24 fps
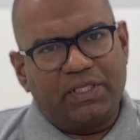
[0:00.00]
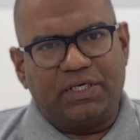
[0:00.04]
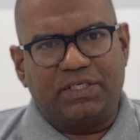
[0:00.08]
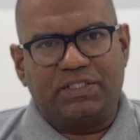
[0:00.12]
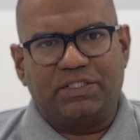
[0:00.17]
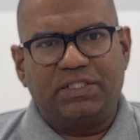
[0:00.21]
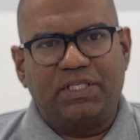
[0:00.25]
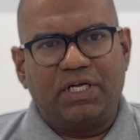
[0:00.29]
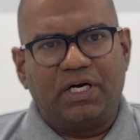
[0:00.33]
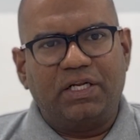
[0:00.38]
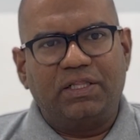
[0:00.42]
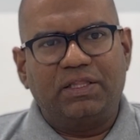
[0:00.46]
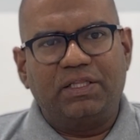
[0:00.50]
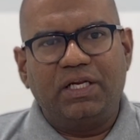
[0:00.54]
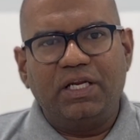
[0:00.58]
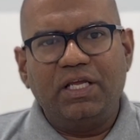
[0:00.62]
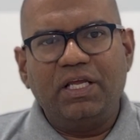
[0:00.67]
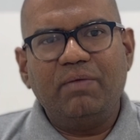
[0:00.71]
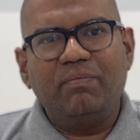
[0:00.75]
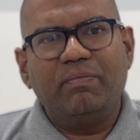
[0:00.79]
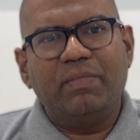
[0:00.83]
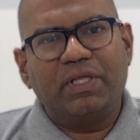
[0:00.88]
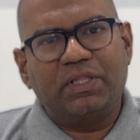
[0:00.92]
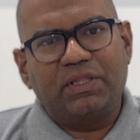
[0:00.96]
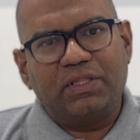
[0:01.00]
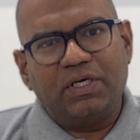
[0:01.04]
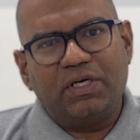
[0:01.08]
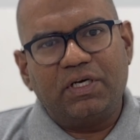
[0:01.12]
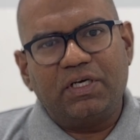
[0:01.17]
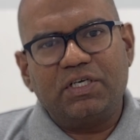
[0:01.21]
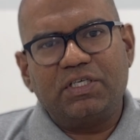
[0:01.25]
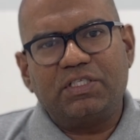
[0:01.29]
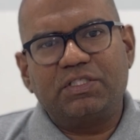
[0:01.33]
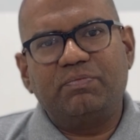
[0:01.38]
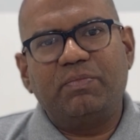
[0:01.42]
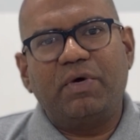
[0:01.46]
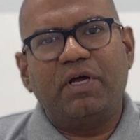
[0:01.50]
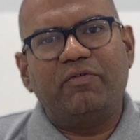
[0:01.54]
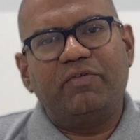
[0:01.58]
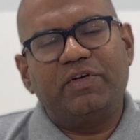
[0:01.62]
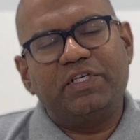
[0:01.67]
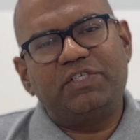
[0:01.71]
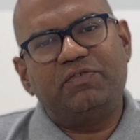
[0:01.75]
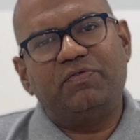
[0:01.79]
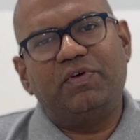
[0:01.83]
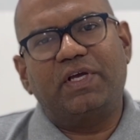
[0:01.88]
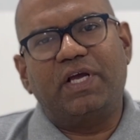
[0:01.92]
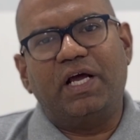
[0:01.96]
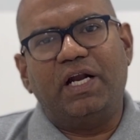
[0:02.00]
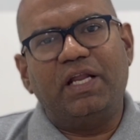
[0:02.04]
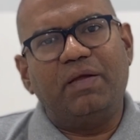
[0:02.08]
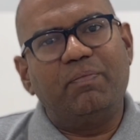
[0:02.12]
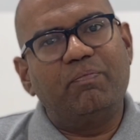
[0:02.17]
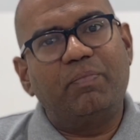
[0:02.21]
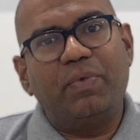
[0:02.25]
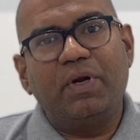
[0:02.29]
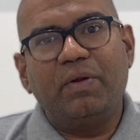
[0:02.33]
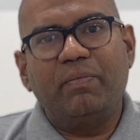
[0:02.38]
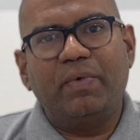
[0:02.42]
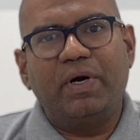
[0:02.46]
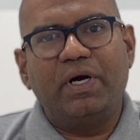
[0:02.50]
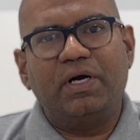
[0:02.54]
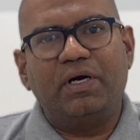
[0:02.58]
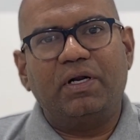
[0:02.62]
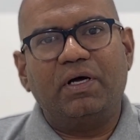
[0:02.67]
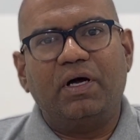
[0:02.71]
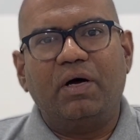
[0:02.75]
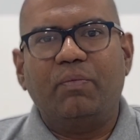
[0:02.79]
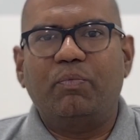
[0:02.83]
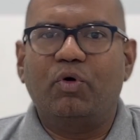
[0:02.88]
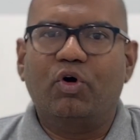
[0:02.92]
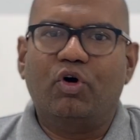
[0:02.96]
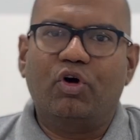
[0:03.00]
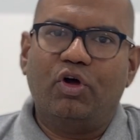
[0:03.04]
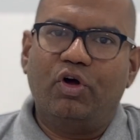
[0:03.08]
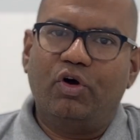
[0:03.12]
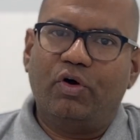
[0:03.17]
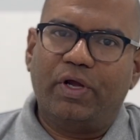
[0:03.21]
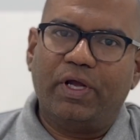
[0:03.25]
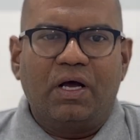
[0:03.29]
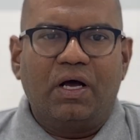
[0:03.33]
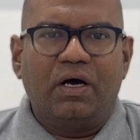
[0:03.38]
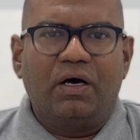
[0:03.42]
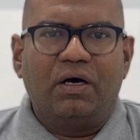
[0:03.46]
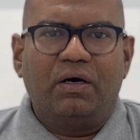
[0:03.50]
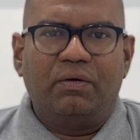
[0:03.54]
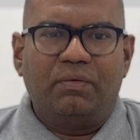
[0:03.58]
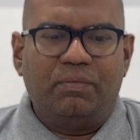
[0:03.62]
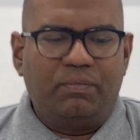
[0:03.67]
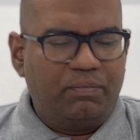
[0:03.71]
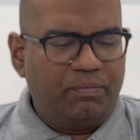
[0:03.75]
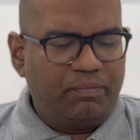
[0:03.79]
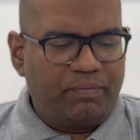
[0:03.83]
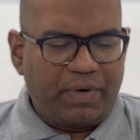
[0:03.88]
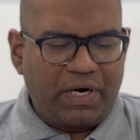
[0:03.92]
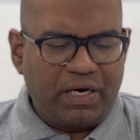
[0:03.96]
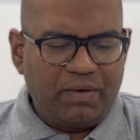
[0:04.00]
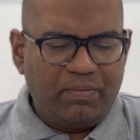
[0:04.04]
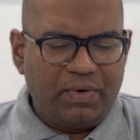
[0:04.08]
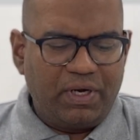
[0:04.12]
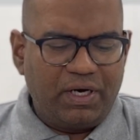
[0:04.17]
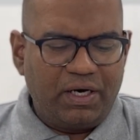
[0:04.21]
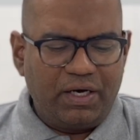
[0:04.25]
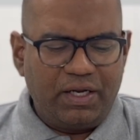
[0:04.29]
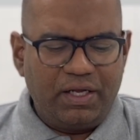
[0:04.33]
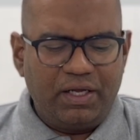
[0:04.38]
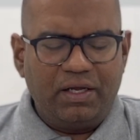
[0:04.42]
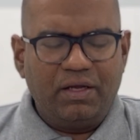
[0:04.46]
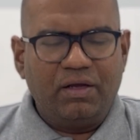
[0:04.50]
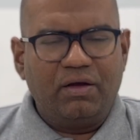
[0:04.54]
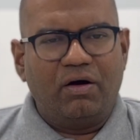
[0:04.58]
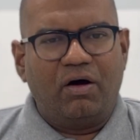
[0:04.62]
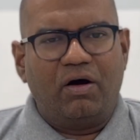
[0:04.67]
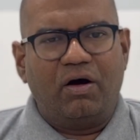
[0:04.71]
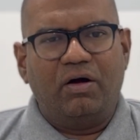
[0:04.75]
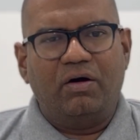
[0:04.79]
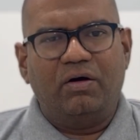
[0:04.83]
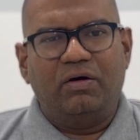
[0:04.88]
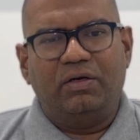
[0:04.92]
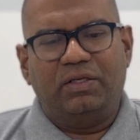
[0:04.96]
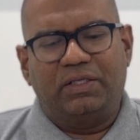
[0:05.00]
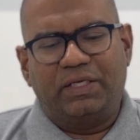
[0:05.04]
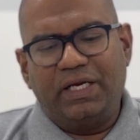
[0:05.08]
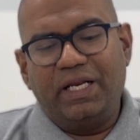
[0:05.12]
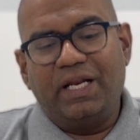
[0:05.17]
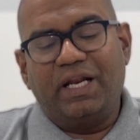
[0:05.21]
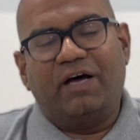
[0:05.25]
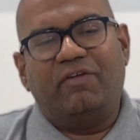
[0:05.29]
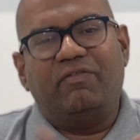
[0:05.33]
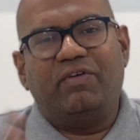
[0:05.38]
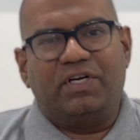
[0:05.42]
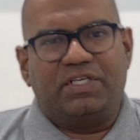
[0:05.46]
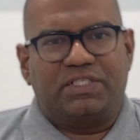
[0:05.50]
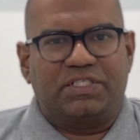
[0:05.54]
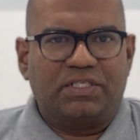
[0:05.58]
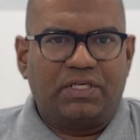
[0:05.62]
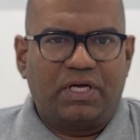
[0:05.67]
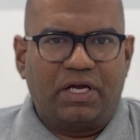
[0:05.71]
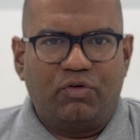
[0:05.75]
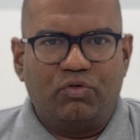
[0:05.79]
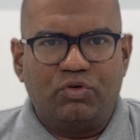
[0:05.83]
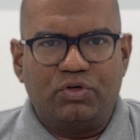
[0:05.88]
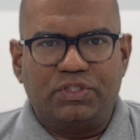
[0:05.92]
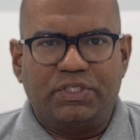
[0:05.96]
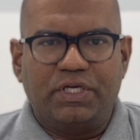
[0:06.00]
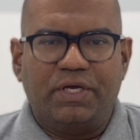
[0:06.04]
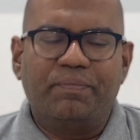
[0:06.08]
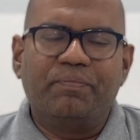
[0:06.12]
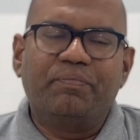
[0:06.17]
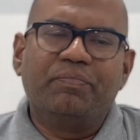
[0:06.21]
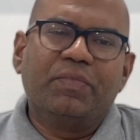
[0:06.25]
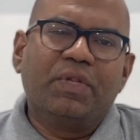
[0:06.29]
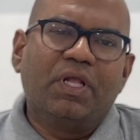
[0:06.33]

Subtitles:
There are three methods by which we can implement a Pokayoke, primarily on three levels, I would say.